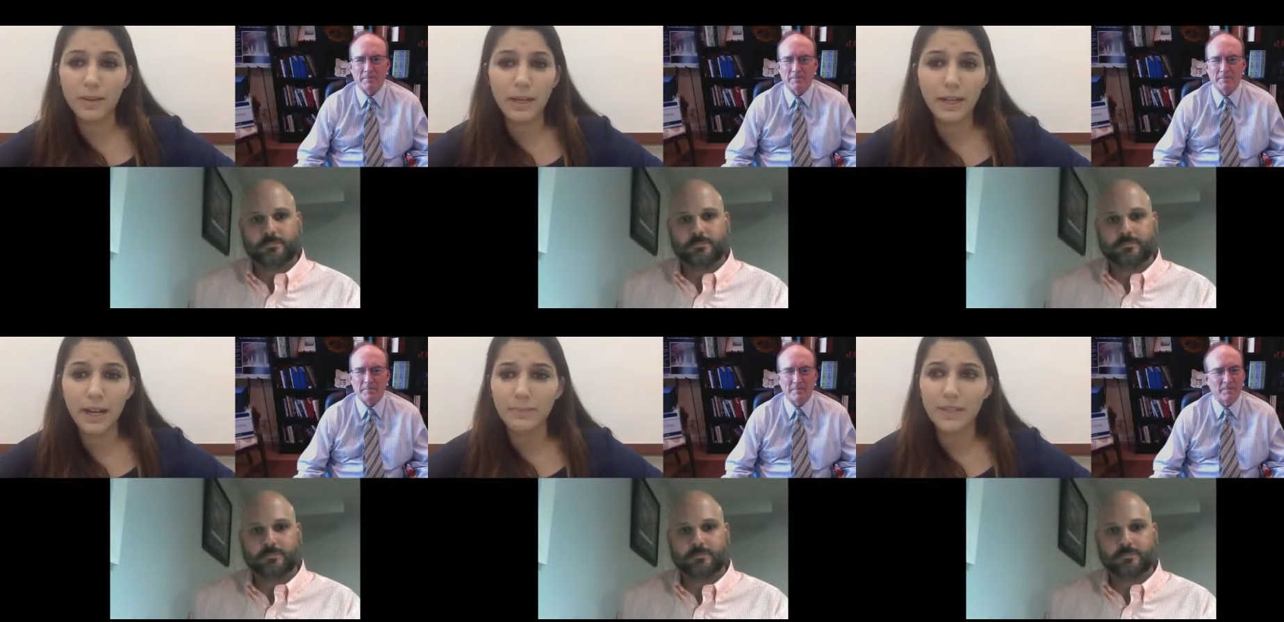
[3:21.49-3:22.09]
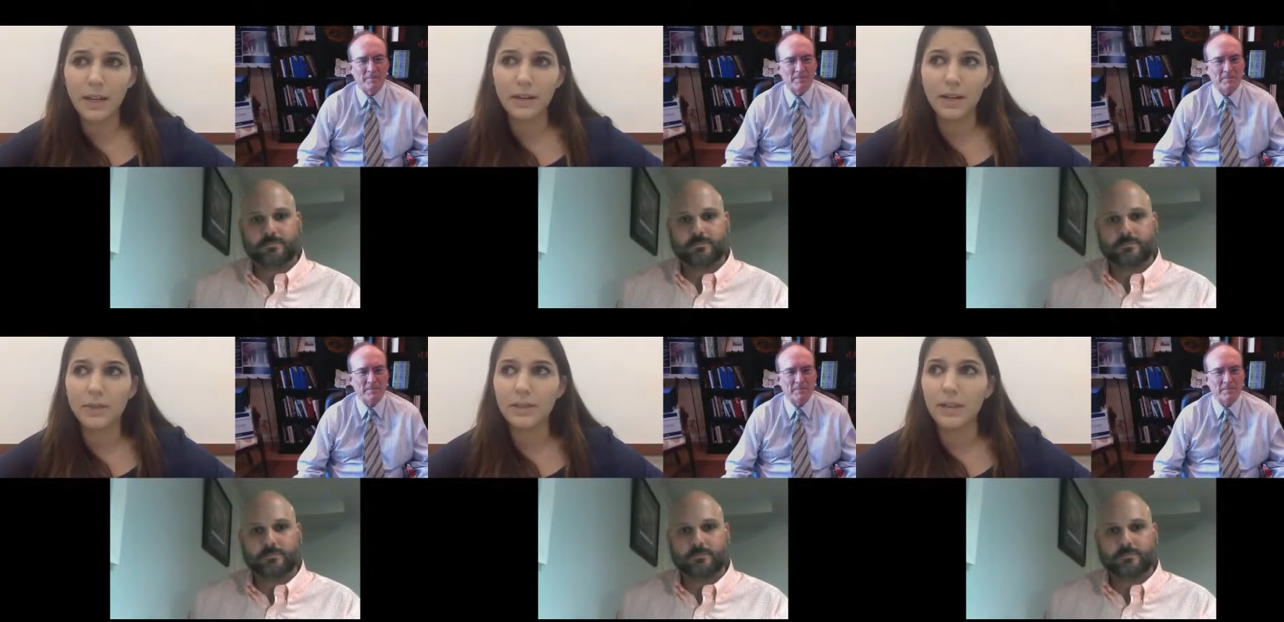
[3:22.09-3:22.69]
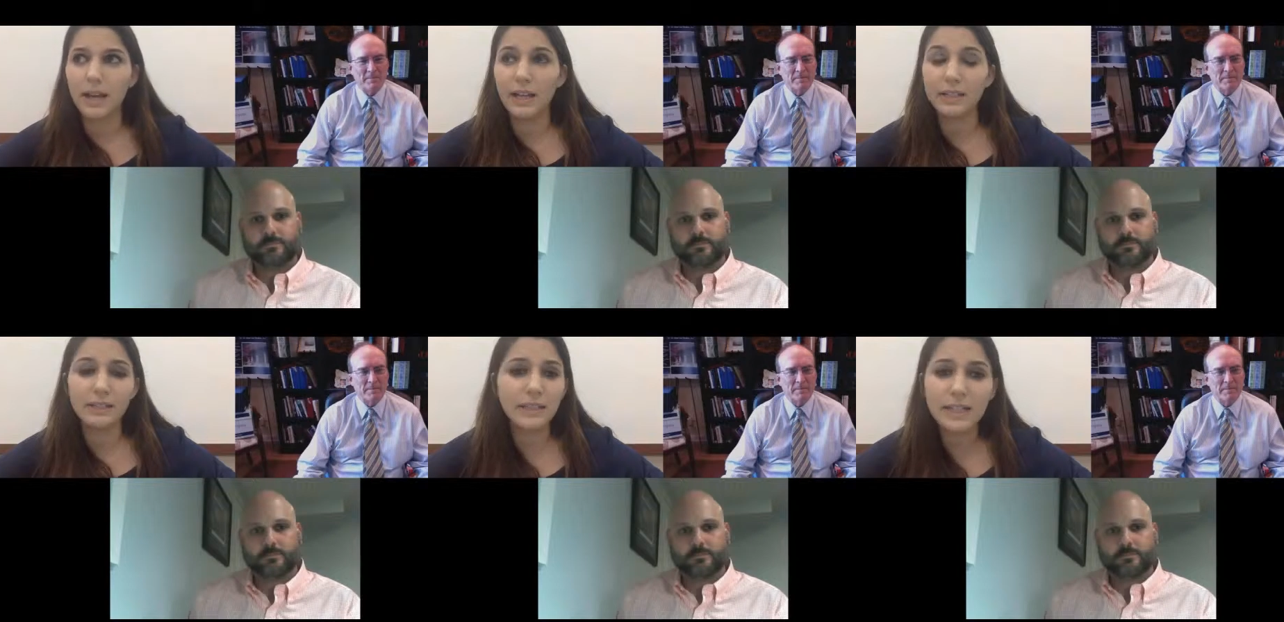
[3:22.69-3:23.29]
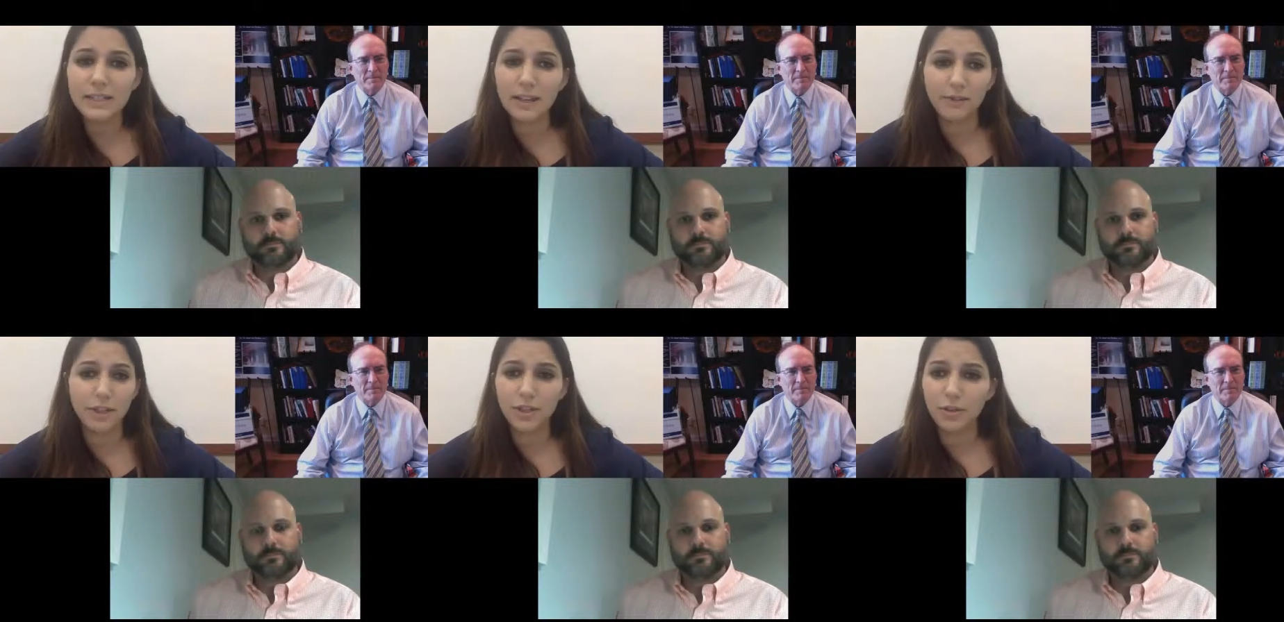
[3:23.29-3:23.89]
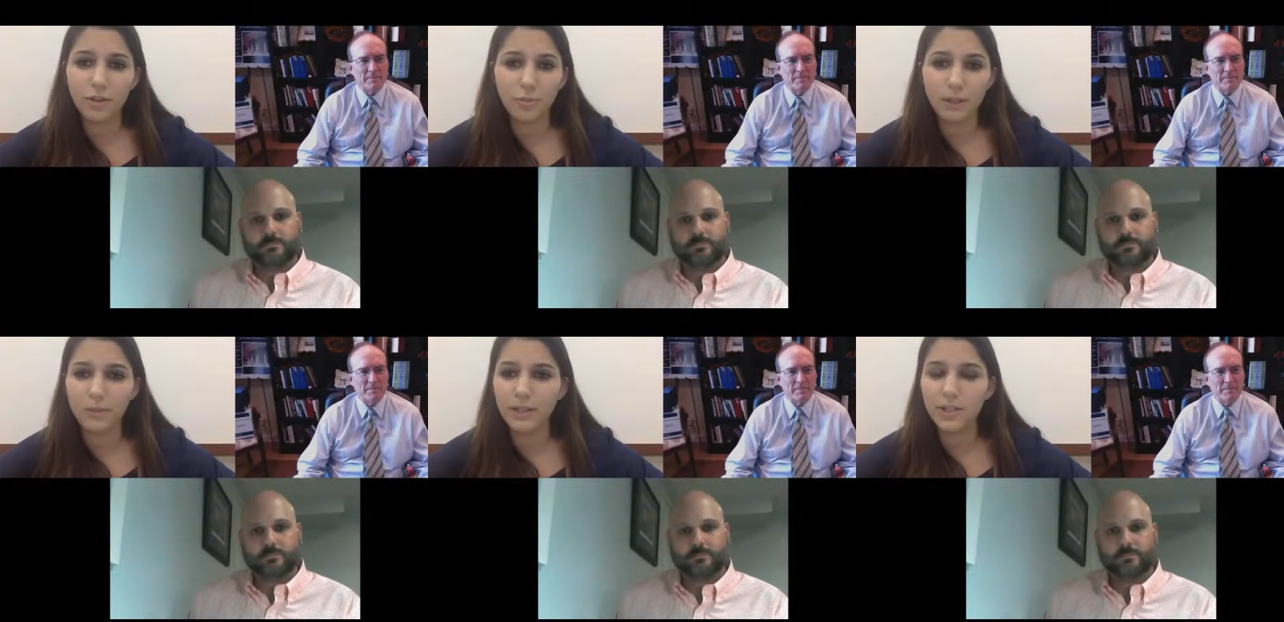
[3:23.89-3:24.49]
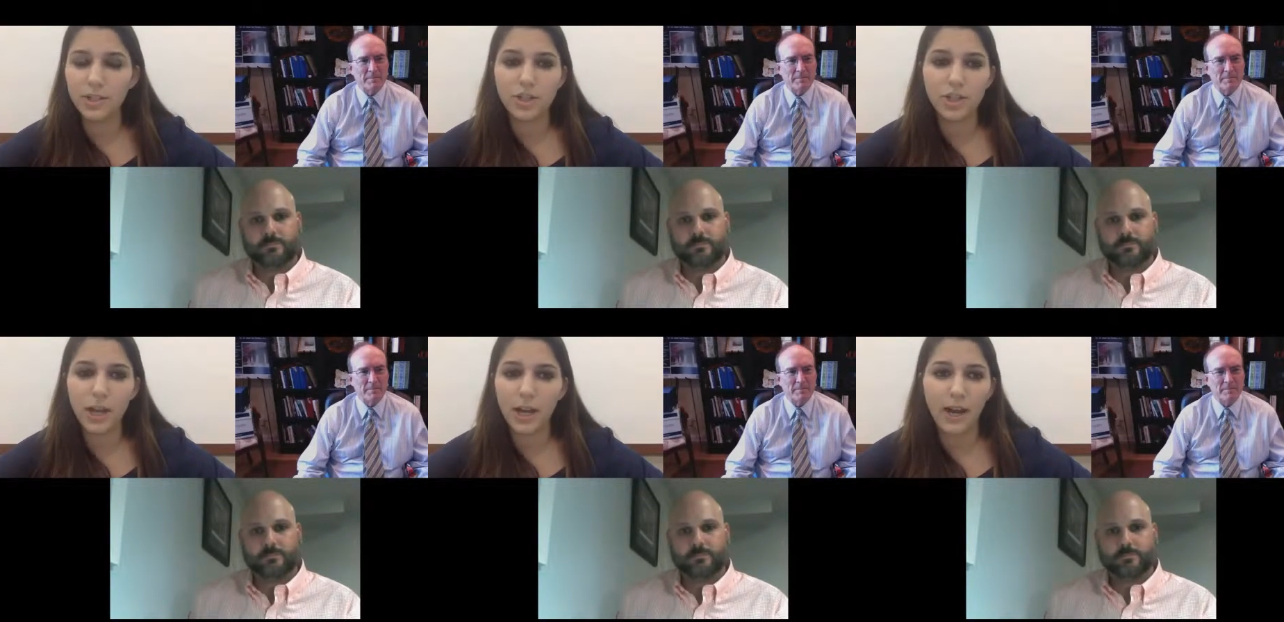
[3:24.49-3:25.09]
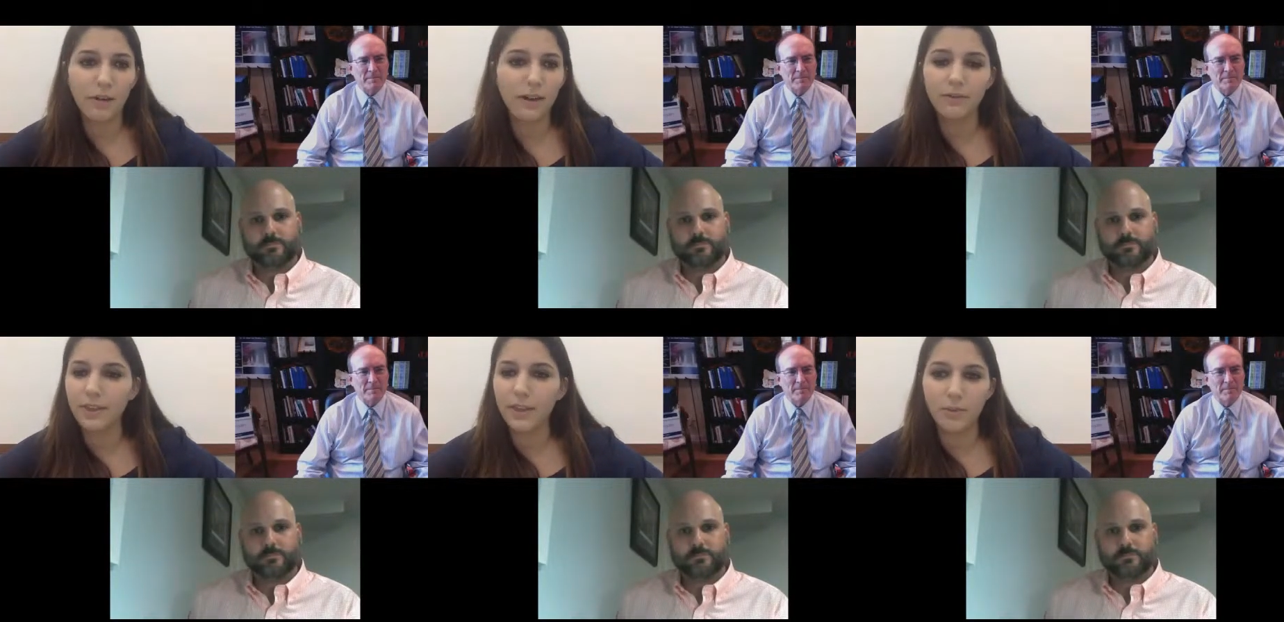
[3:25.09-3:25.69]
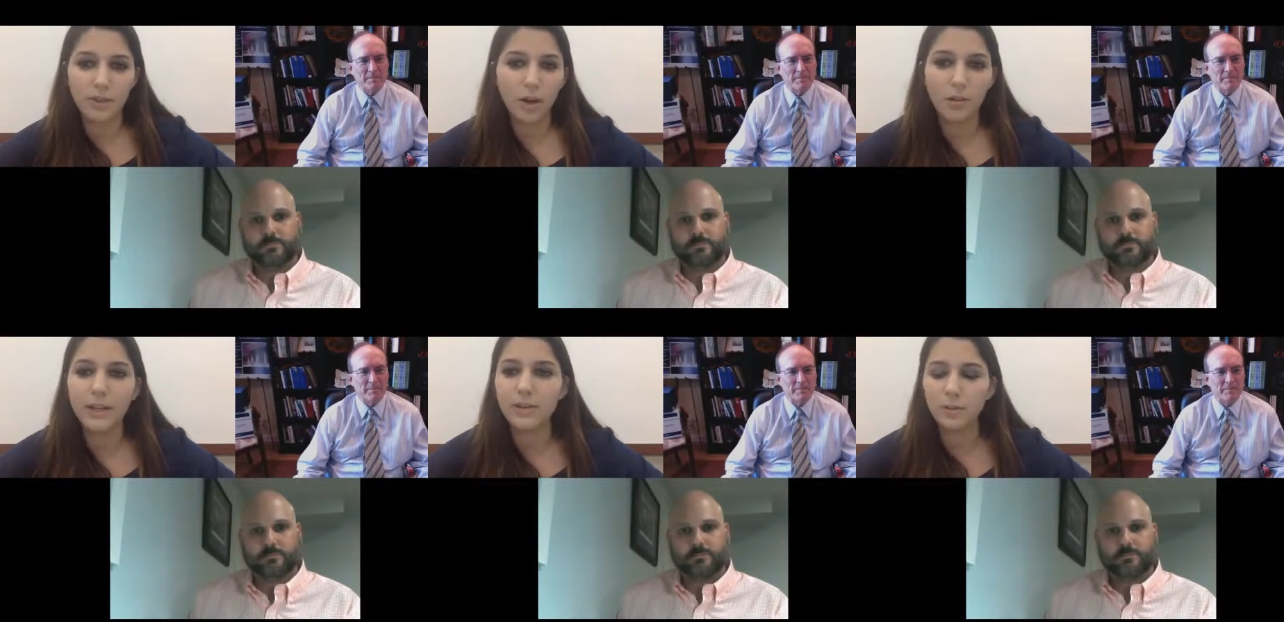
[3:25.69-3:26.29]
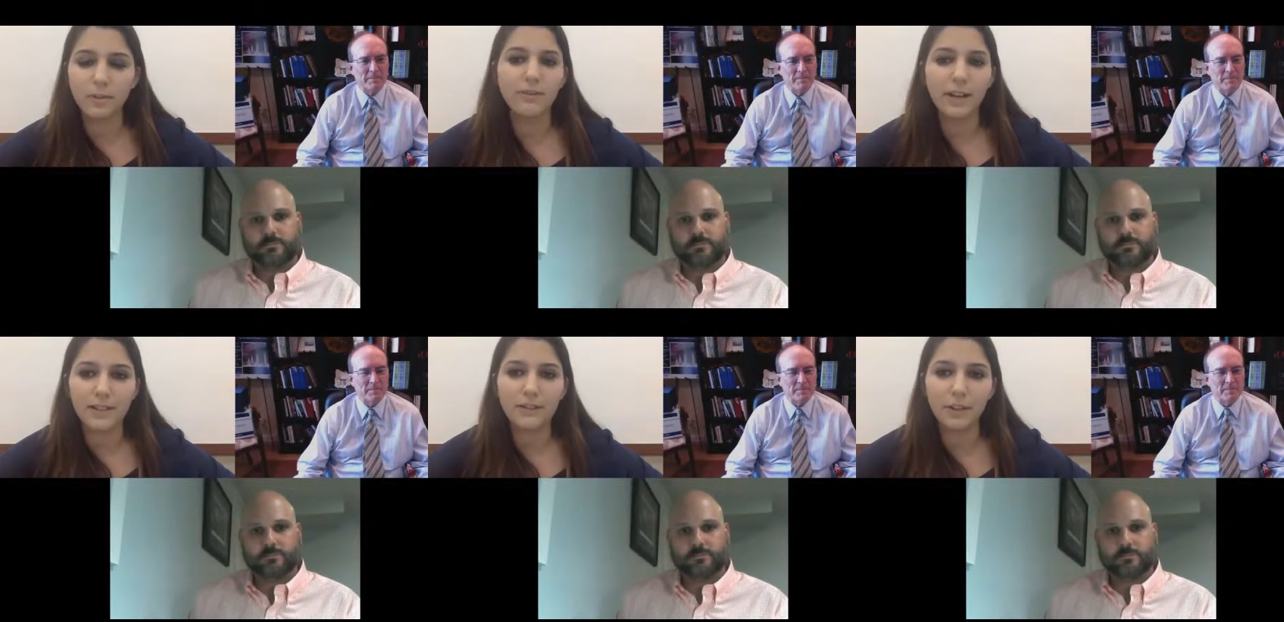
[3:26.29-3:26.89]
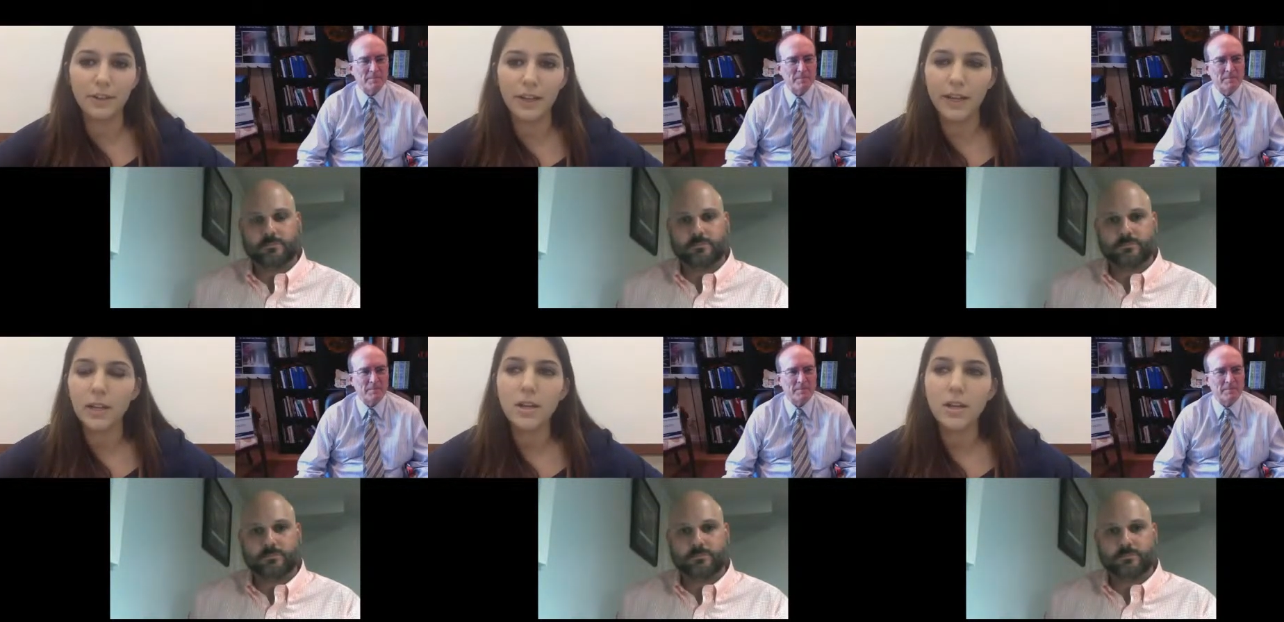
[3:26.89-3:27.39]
Speaker 1: but he came down, I would say, at least every two to three weeks just to check how everything was going, supervise everything.